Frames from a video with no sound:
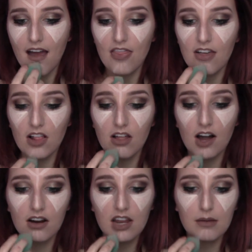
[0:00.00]
The
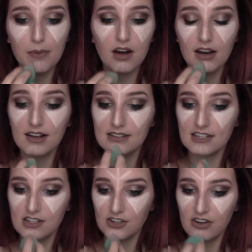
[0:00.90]
longer the product
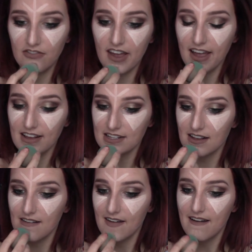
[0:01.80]
sits on your face,
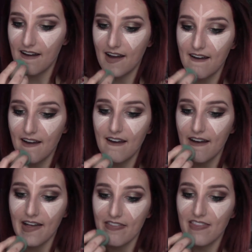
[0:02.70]

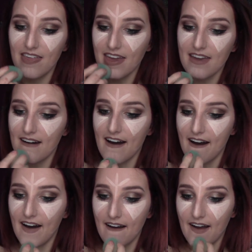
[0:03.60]
the
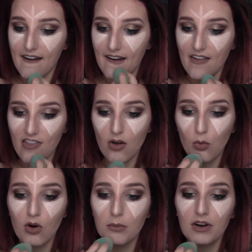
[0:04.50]

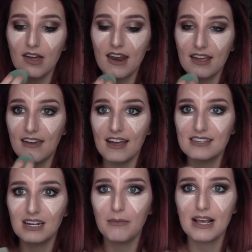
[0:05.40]
warmer that it gets,
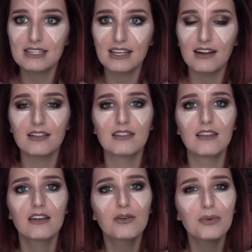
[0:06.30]
and it makes it a
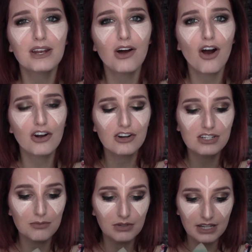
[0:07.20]
little bit harder
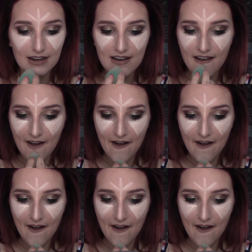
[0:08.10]
to blend.